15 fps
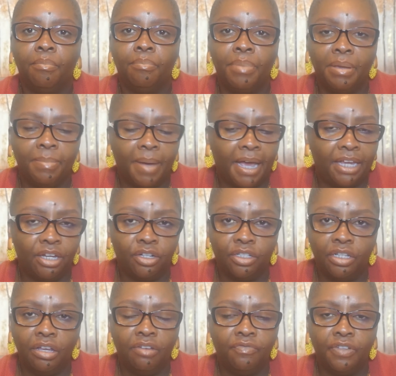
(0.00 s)
be by
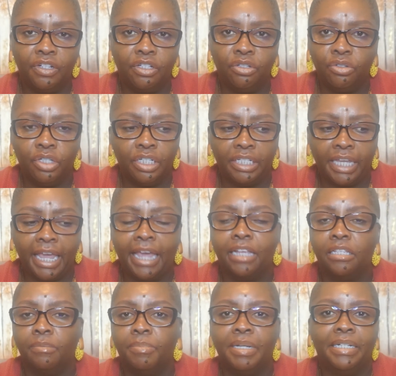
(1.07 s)
yourself and you just can't
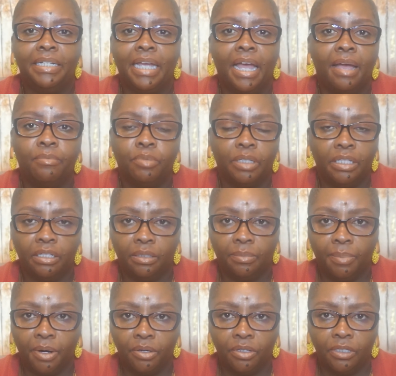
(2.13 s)
spend time with this
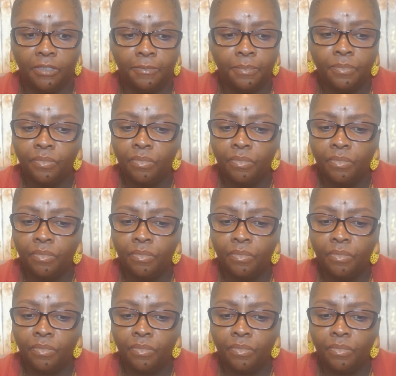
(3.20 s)
person.